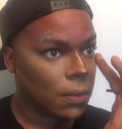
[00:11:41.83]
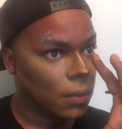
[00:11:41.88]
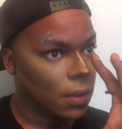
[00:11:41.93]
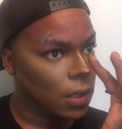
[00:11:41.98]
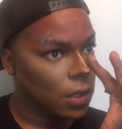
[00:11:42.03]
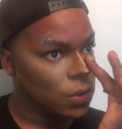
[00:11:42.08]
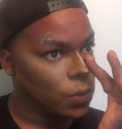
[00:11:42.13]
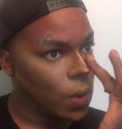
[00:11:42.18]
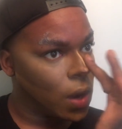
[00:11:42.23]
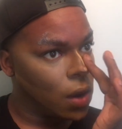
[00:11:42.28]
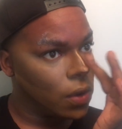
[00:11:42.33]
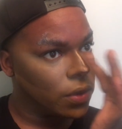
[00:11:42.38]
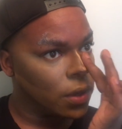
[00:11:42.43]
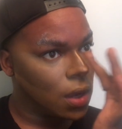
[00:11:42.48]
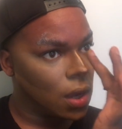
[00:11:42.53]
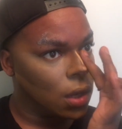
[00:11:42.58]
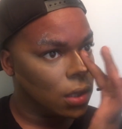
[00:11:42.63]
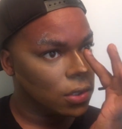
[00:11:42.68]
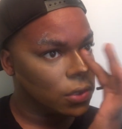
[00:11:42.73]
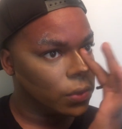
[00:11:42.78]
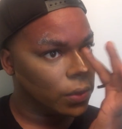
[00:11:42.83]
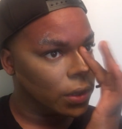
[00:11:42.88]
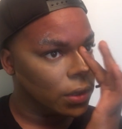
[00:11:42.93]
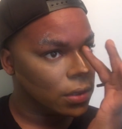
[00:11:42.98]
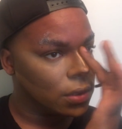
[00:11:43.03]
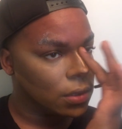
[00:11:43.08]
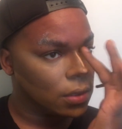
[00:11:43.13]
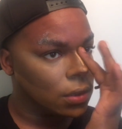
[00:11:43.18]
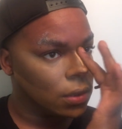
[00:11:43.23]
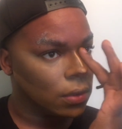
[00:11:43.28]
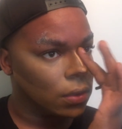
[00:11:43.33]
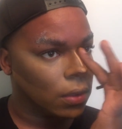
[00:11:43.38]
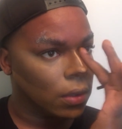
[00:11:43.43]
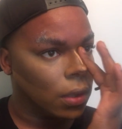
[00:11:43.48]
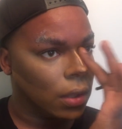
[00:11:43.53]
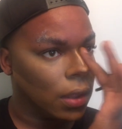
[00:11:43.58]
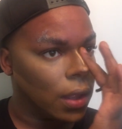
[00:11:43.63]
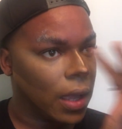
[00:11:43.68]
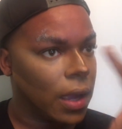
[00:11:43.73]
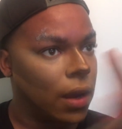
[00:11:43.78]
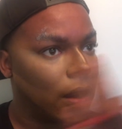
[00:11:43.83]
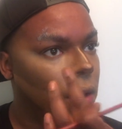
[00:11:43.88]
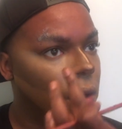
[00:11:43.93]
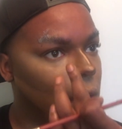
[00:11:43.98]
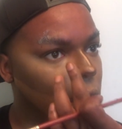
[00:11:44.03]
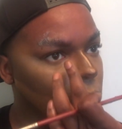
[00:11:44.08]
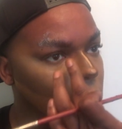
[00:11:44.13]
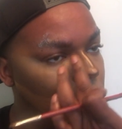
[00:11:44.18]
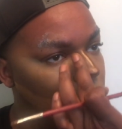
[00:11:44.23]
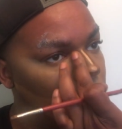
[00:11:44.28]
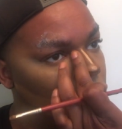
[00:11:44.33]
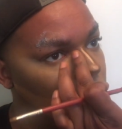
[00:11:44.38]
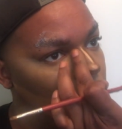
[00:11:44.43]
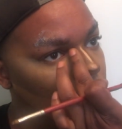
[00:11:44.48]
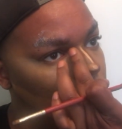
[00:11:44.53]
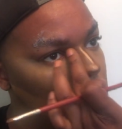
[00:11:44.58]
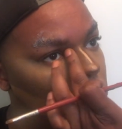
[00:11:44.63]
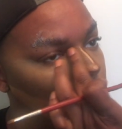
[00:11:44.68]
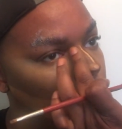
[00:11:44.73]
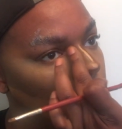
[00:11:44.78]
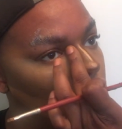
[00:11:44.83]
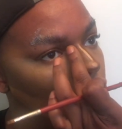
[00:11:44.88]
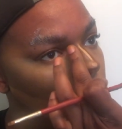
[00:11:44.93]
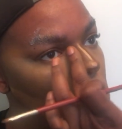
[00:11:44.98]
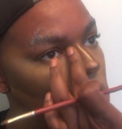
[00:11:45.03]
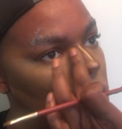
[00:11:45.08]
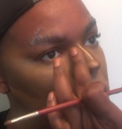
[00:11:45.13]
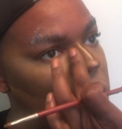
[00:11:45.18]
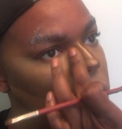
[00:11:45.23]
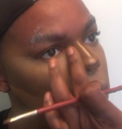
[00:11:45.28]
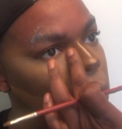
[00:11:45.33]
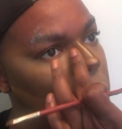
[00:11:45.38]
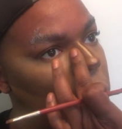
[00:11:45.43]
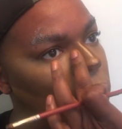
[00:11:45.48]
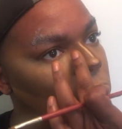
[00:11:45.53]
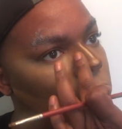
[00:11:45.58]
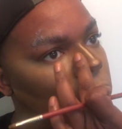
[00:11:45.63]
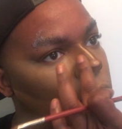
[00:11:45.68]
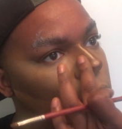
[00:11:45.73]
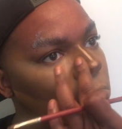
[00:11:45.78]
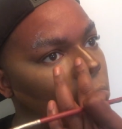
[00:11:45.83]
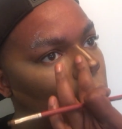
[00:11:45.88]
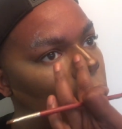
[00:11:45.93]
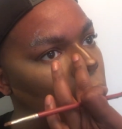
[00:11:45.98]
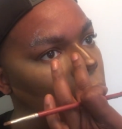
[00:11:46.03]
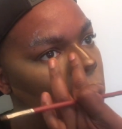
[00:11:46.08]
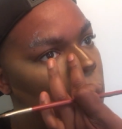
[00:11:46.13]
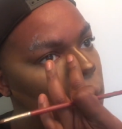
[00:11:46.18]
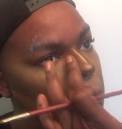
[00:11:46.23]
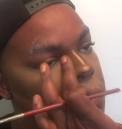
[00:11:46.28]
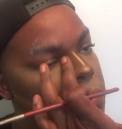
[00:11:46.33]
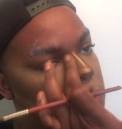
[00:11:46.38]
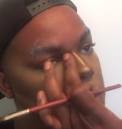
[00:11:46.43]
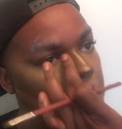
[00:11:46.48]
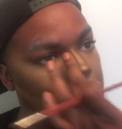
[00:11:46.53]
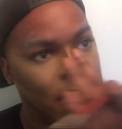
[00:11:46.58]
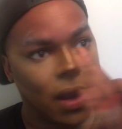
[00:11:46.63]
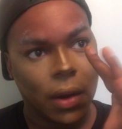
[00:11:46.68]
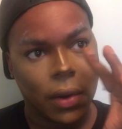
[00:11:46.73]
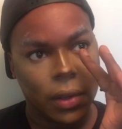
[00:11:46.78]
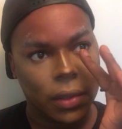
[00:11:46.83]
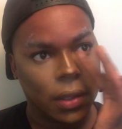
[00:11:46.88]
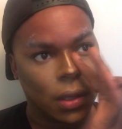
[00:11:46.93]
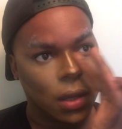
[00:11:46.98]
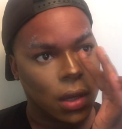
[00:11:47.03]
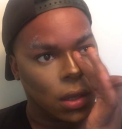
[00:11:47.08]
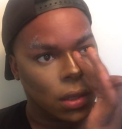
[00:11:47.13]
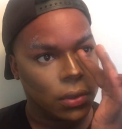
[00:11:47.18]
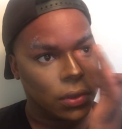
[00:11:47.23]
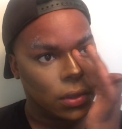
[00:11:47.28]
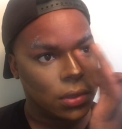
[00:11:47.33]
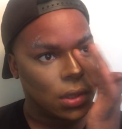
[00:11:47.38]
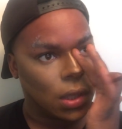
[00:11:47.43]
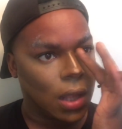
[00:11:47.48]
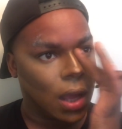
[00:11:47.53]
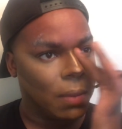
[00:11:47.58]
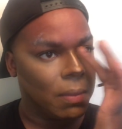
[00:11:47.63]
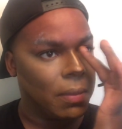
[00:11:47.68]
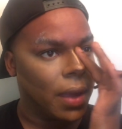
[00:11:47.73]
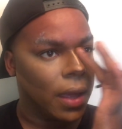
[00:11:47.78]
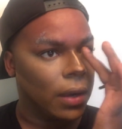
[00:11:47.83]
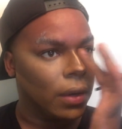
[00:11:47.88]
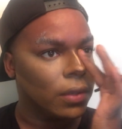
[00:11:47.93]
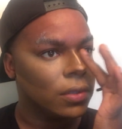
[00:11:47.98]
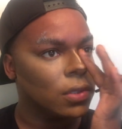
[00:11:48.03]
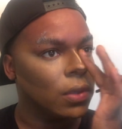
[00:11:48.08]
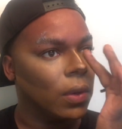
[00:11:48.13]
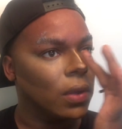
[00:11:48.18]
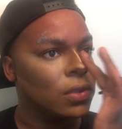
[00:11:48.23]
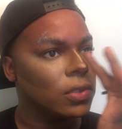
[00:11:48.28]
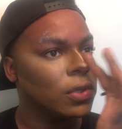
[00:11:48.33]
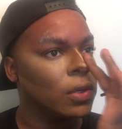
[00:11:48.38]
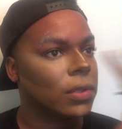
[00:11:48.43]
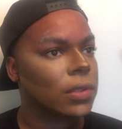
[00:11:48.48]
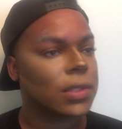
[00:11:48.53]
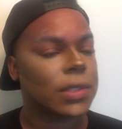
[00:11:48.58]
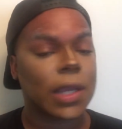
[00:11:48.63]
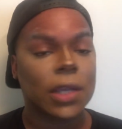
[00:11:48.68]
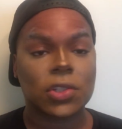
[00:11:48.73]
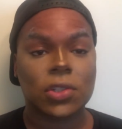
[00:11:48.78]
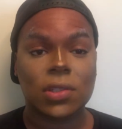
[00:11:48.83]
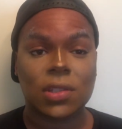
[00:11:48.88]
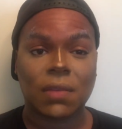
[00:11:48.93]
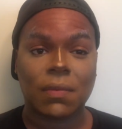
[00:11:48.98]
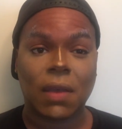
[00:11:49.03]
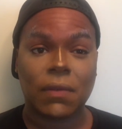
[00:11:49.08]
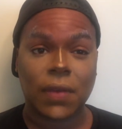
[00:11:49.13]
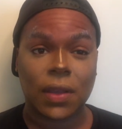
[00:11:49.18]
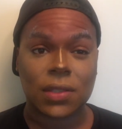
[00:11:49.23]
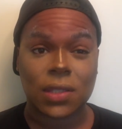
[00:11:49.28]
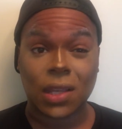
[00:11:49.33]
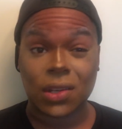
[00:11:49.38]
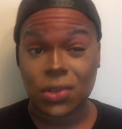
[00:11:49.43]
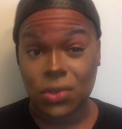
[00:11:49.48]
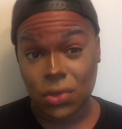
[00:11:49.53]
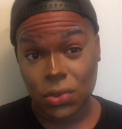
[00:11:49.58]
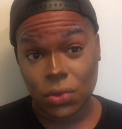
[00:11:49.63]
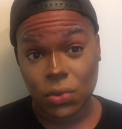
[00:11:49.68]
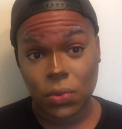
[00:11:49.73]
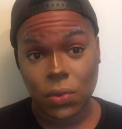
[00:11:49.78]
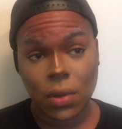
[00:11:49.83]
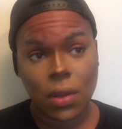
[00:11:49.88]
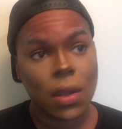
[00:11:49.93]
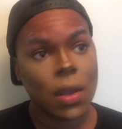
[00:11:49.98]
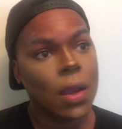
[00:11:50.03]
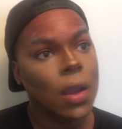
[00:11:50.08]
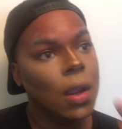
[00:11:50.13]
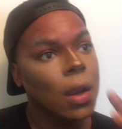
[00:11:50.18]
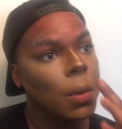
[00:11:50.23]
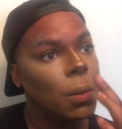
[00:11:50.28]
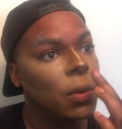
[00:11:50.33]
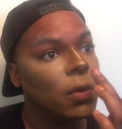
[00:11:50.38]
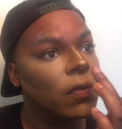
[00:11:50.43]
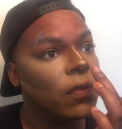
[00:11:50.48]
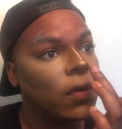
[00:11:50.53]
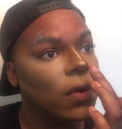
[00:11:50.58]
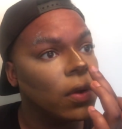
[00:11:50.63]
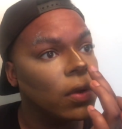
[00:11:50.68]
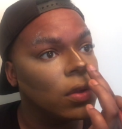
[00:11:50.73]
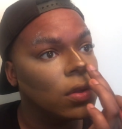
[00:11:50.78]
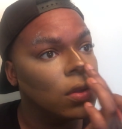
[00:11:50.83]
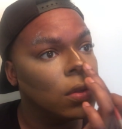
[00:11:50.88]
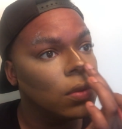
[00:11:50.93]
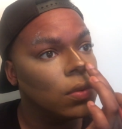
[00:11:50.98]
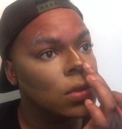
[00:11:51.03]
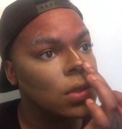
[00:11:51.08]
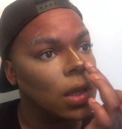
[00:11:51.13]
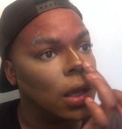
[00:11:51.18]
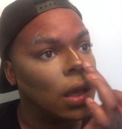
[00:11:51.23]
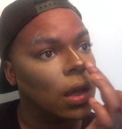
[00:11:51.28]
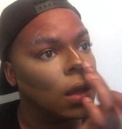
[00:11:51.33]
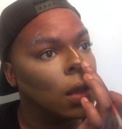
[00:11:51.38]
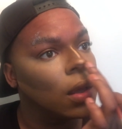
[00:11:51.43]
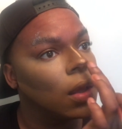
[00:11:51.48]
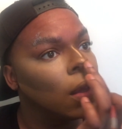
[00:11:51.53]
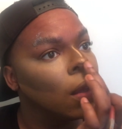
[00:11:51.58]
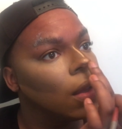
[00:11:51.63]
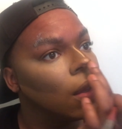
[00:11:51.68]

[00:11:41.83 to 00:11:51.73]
Because while the contour is still there, the warmth from your finger helps to marry the colors a lot better. So on certain sections of my face, I do prefer using